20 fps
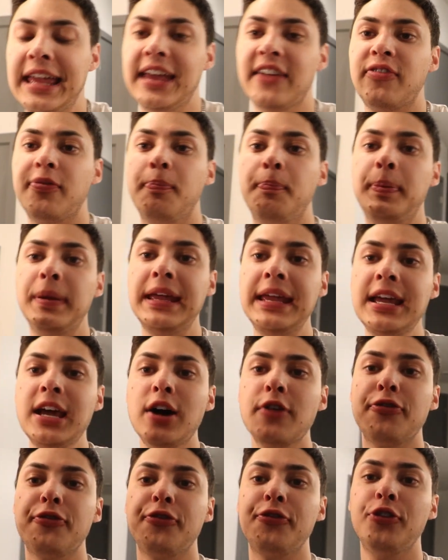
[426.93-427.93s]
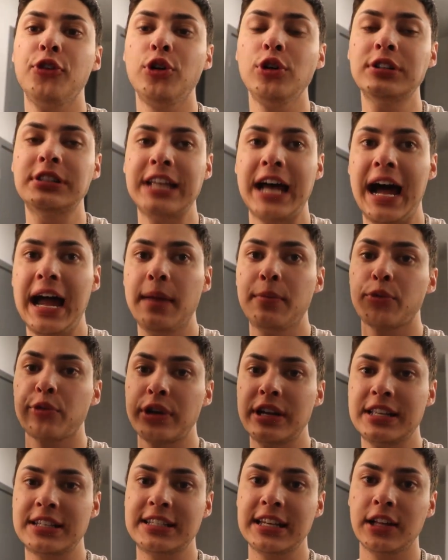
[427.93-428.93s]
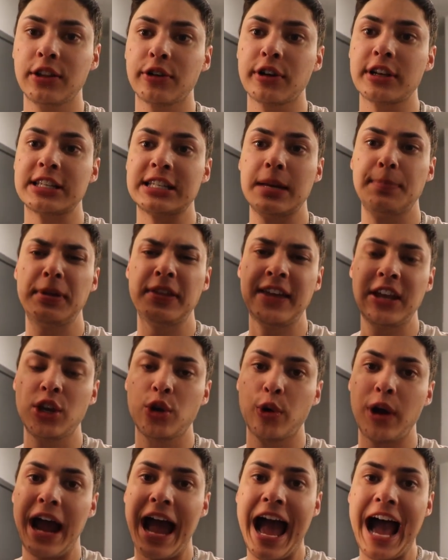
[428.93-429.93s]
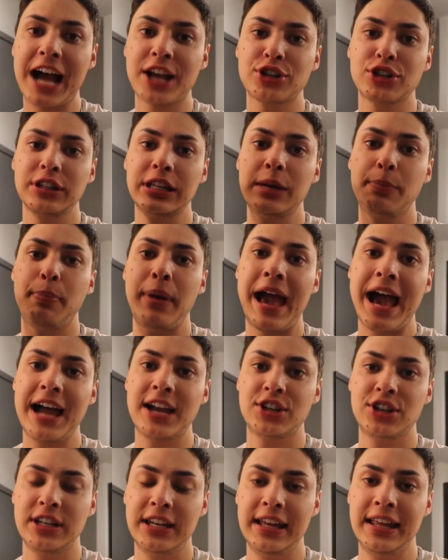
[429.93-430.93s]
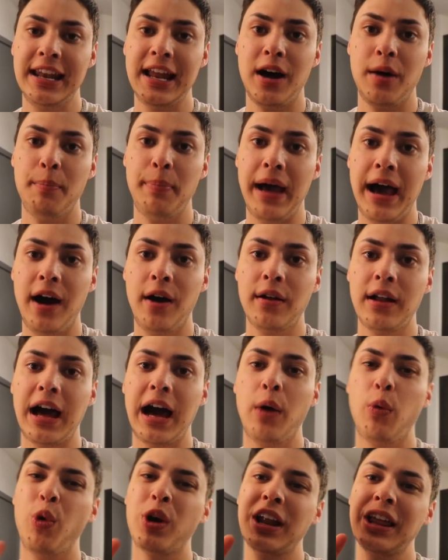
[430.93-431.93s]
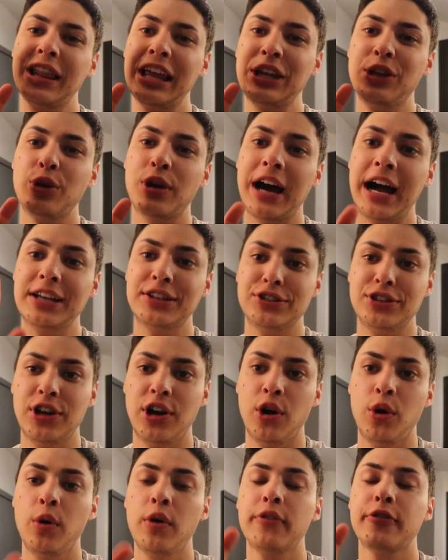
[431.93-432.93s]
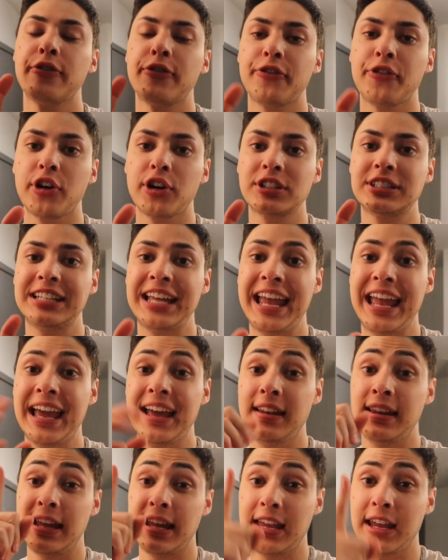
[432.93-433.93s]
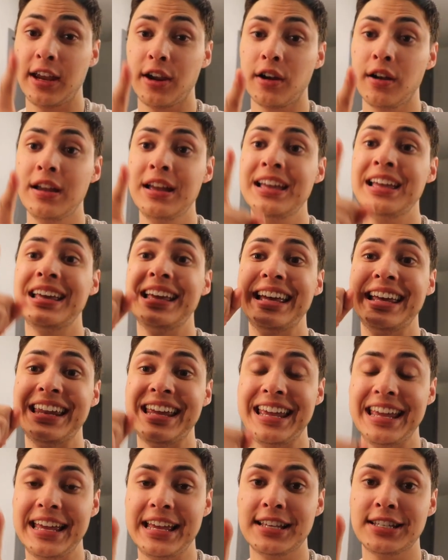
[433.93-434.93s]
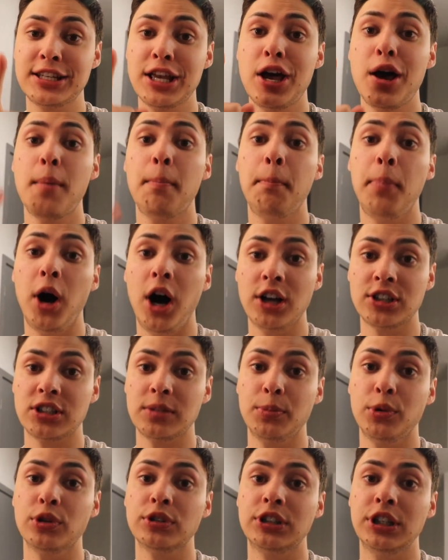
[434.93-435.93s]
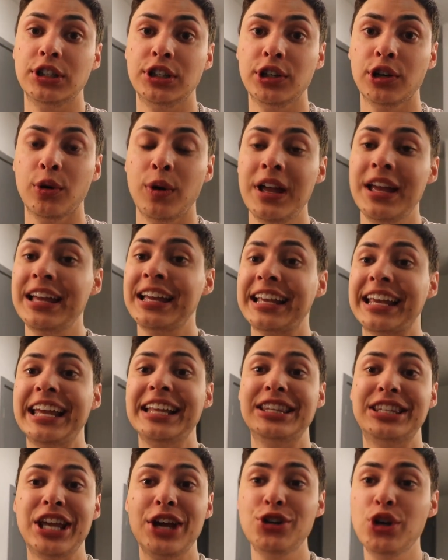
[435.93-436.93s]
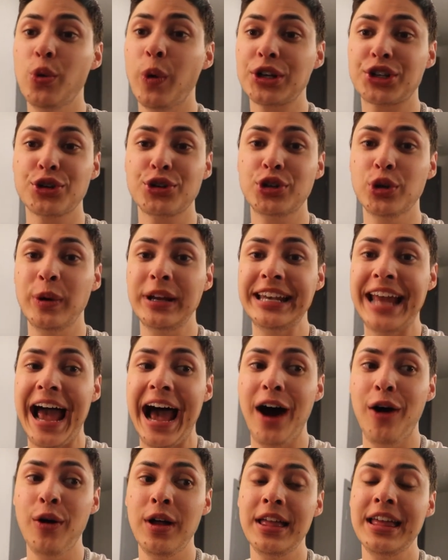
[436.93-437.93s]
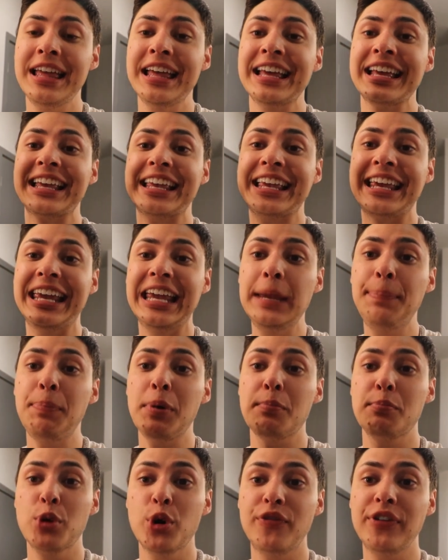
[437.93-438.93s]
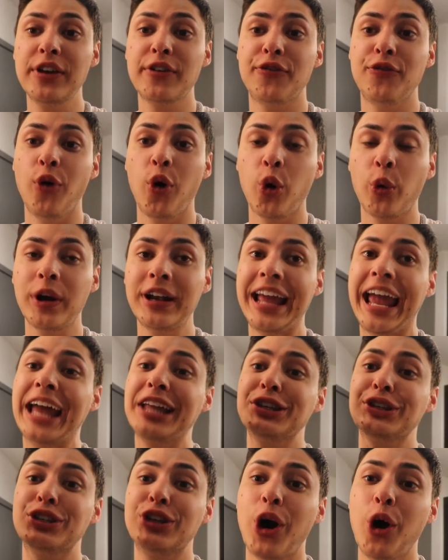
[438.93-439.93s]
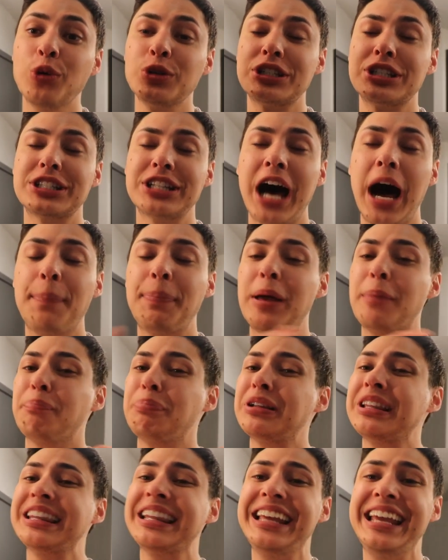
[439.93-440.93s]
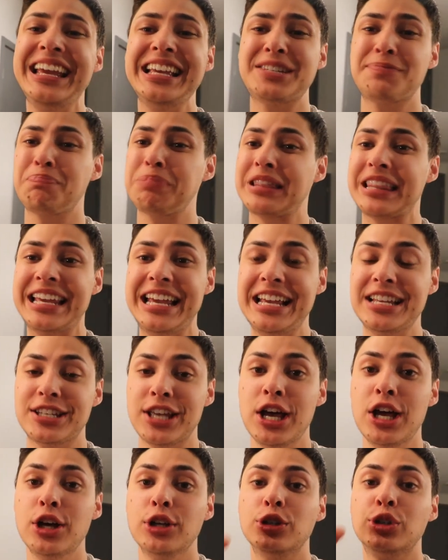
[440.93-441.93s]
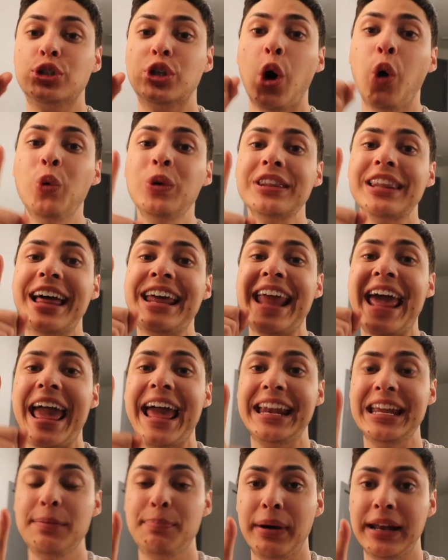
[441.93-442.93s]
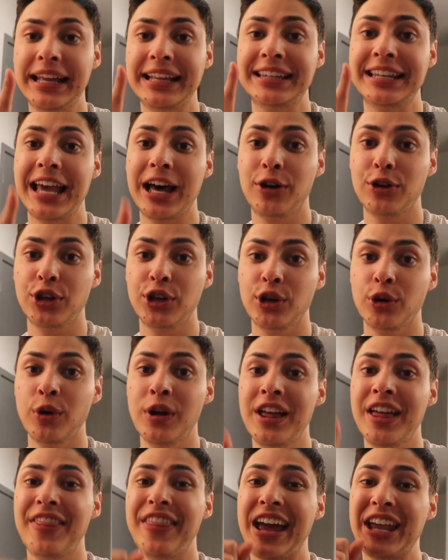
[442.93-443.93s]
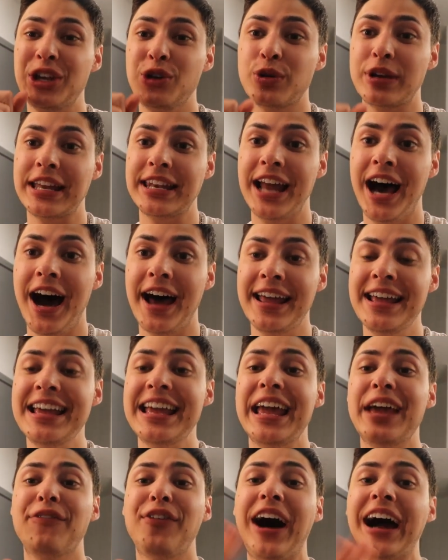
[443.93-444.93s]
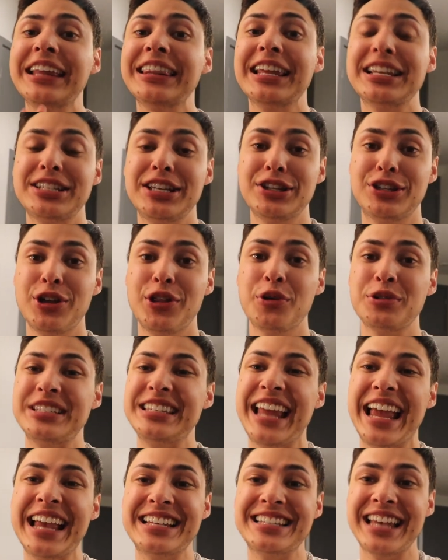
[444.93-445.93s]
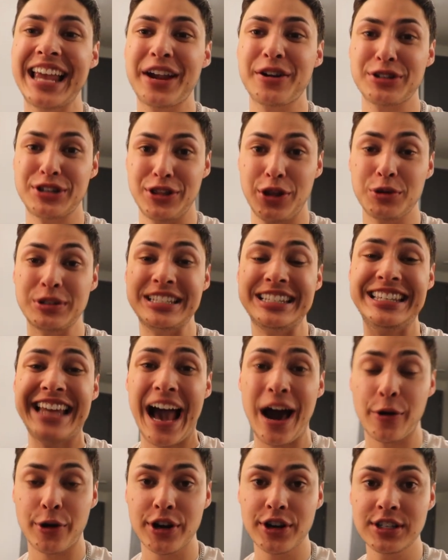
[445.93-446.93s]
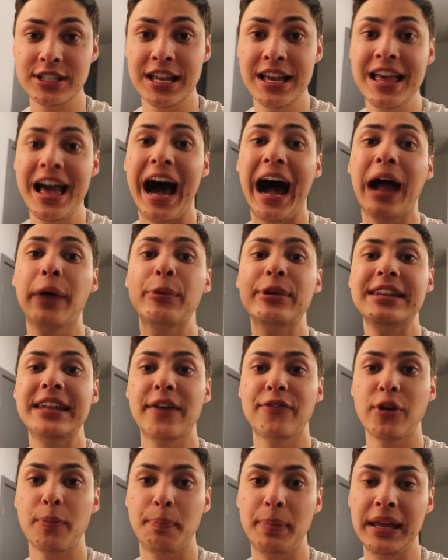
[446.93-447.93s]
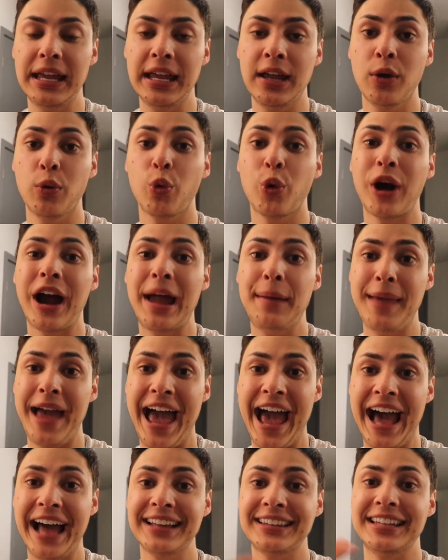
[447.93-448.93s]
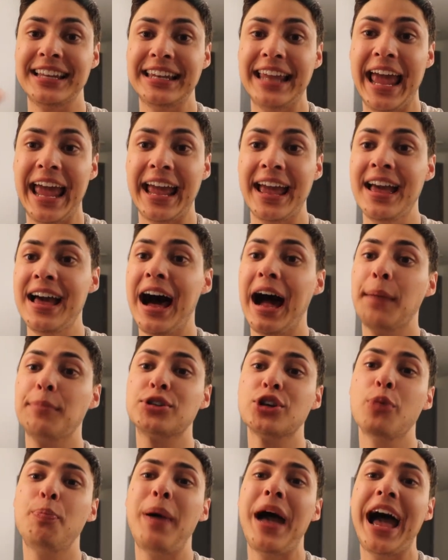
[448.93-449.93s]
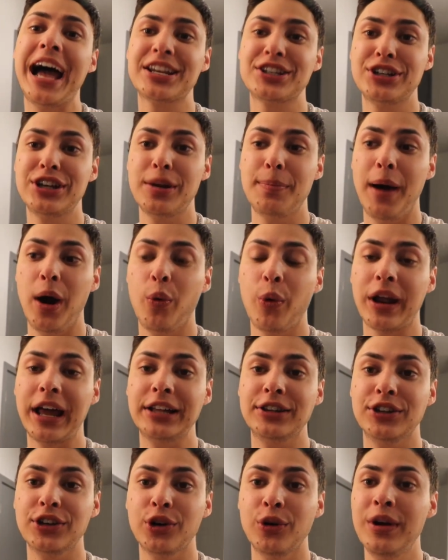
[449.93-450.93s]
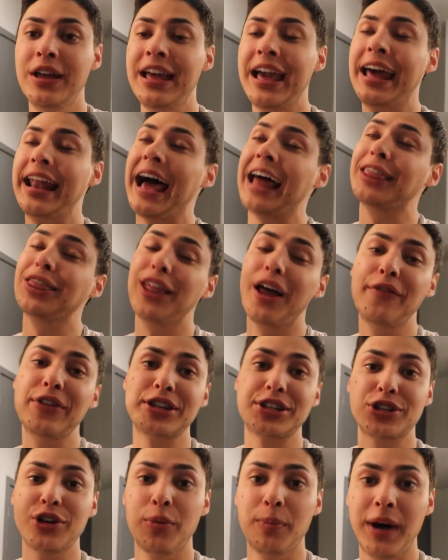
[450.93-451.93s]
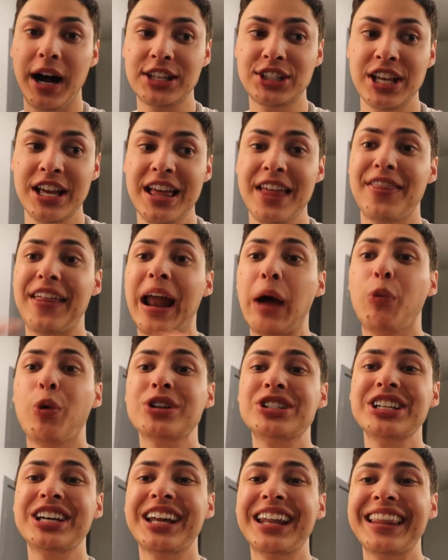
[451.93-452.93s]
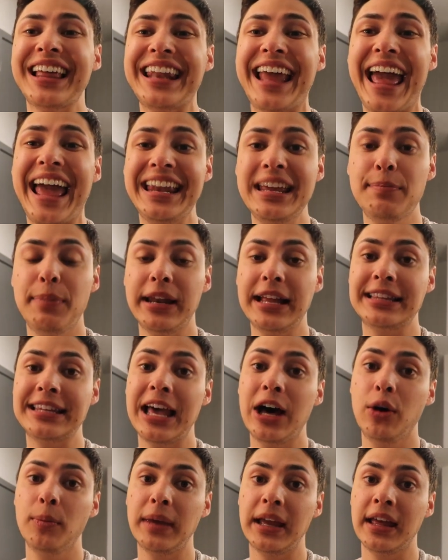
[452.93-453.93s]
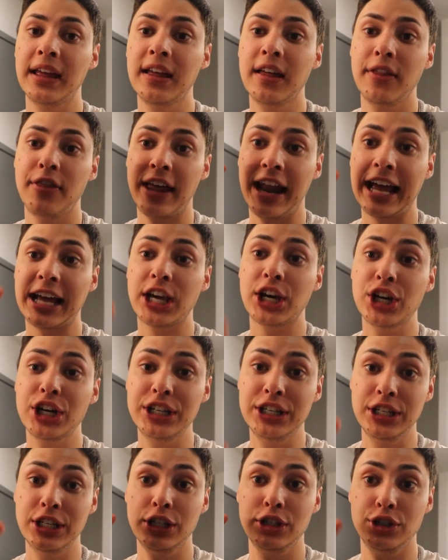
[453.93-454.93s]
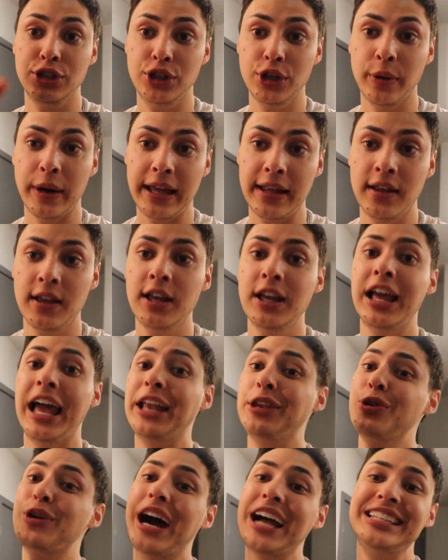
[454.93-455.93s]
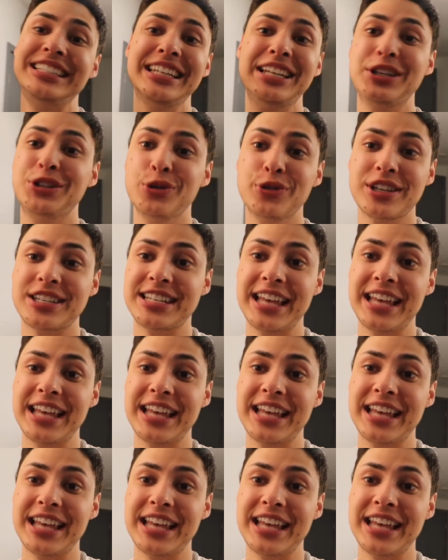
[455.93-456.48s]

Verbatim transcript: If being a full-time reseller is something that you are actually passionate about, I wanna let you guys know firsthand here, it is possible to do. Continue what you're doing now, keep moving forward, and don't stop. And please, please don't let anybody tell you that you cannot. If I listened to those naysayers and those doubters, I would never be where I'm at today. I'm so passionate about what I do and I love it so much that I wasn't gonna let anybody tell me that I couldn't do it. And you guys need to do the